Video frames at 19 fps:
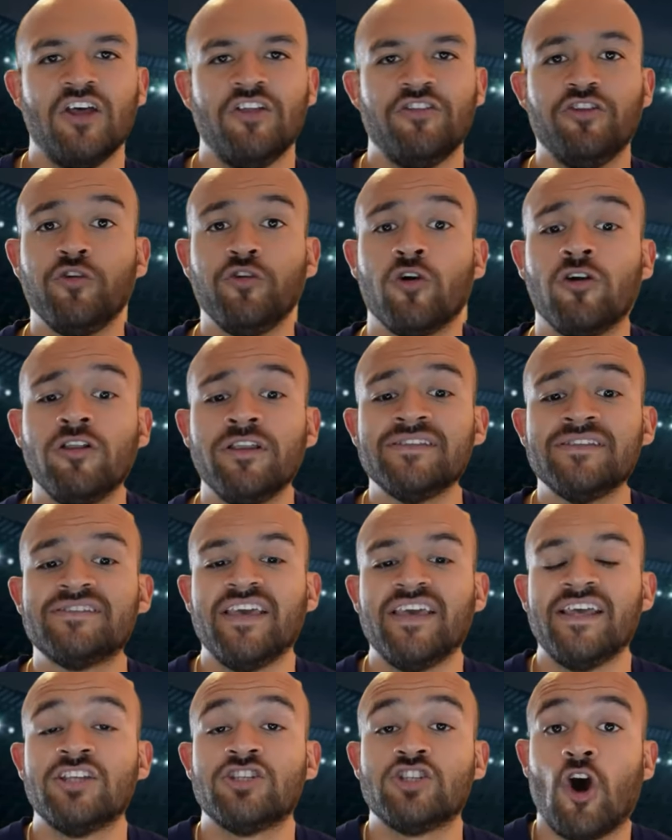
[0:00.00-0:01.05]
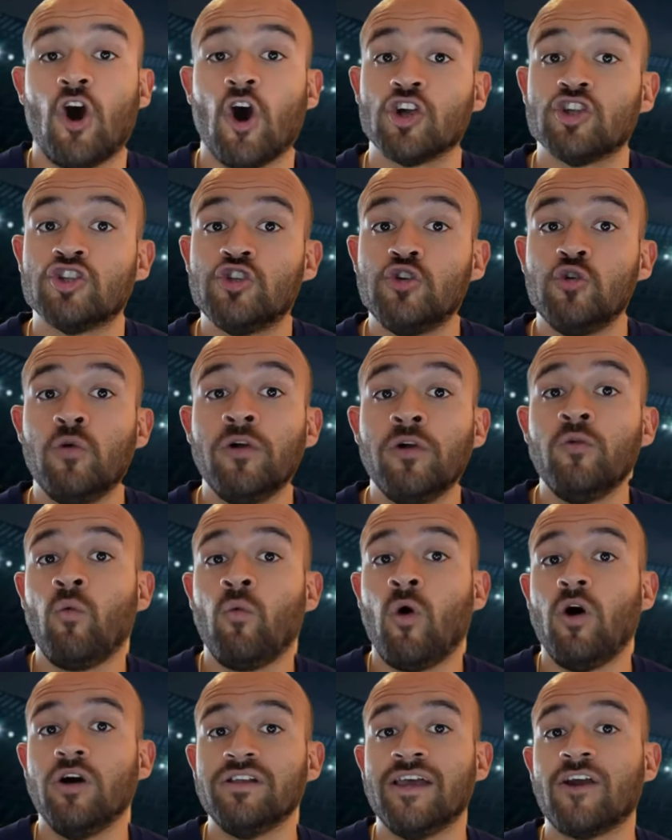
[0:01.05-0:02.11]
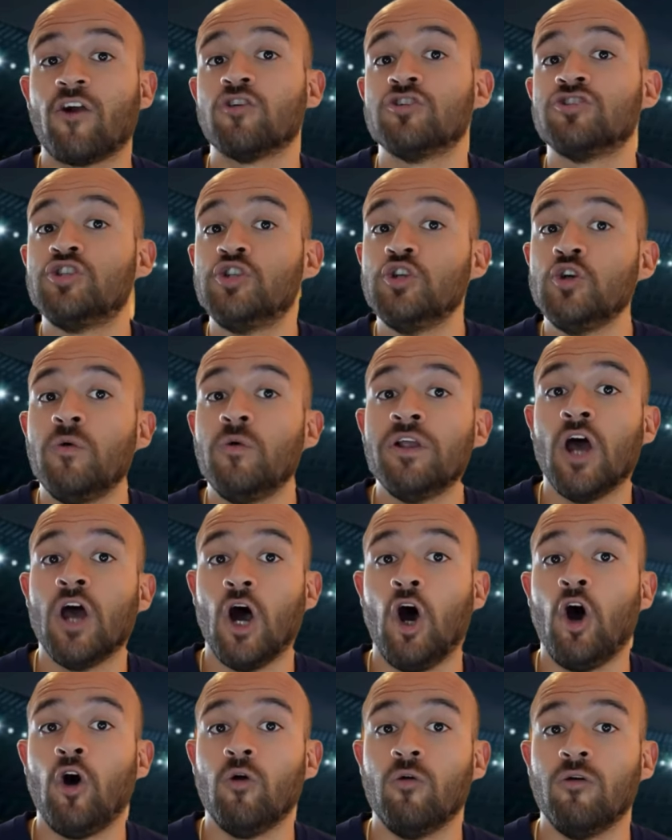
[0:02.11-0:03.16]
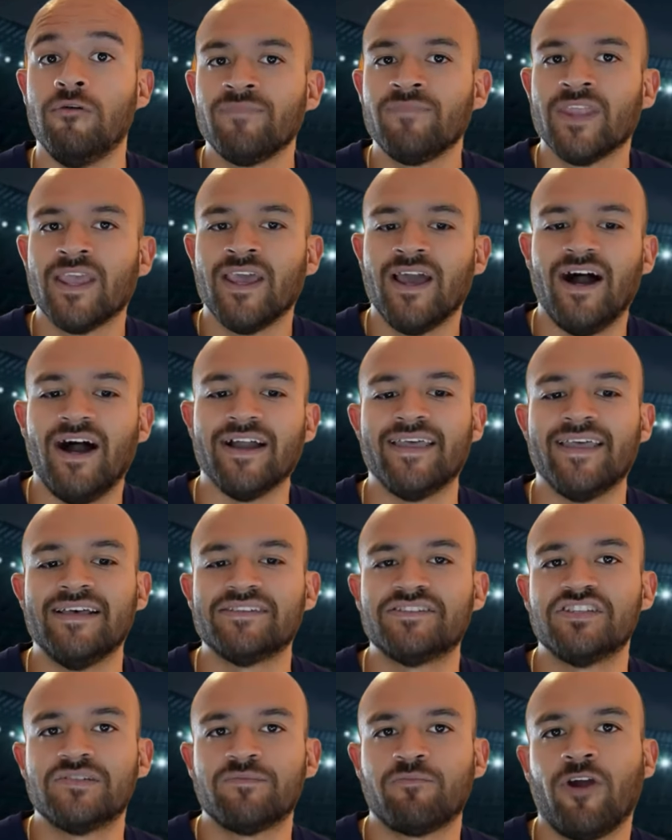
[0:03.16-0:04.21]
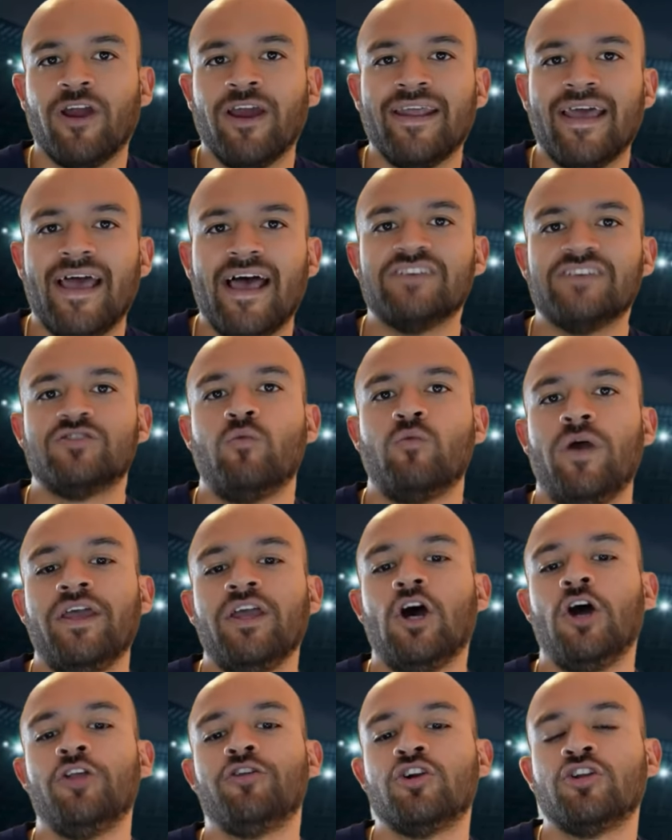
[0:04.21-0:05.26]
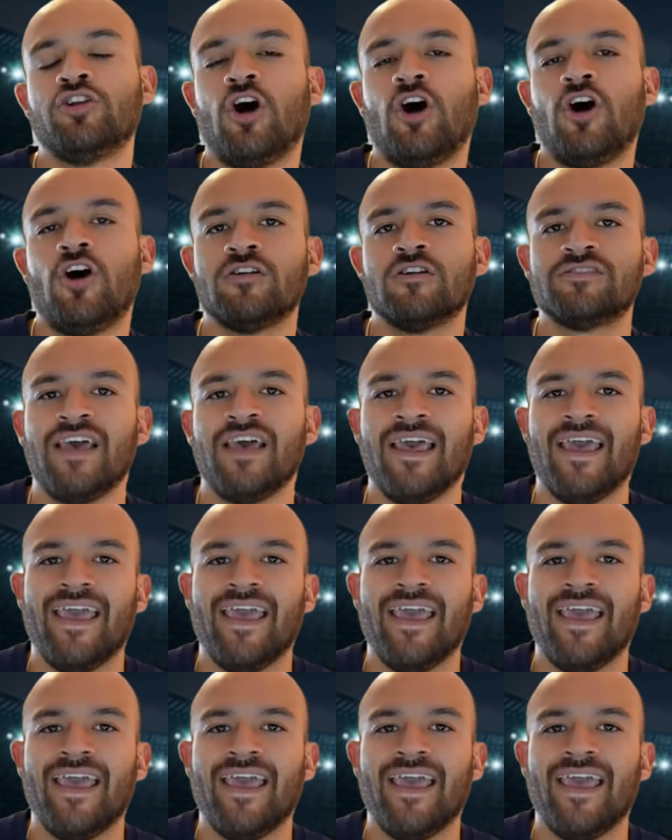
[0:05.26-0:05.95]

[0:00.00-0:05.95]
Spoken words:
The New Orleans Saints are 2-0 against the spread as away underdogs,